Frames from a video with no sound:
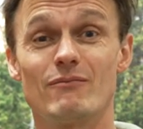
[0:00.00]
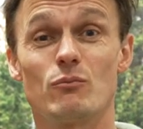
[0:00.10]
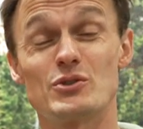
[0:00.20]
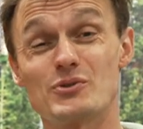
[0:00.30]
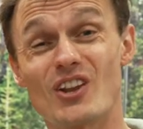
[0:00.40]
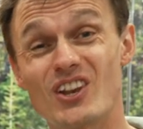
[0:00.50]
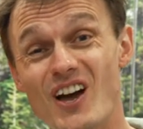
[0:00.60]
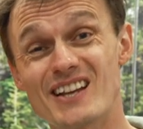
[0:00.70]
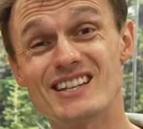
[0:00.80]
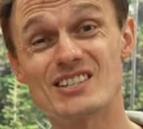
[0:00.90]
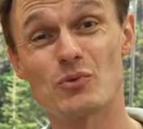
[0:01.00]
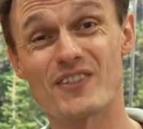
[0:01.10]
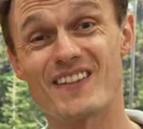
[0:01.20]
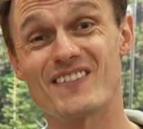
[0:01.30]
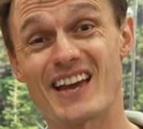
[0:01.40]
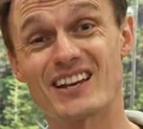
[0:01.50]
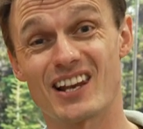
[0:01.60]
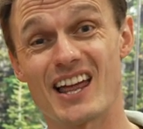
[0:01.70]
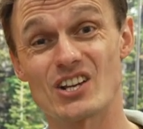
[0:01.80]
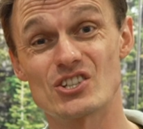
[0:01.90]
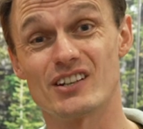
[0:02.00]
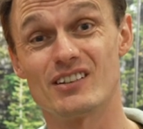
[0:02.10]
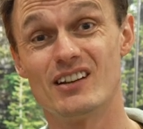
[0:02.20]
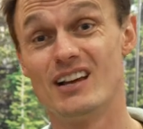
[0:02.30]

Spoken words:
which was the lightest within their collection.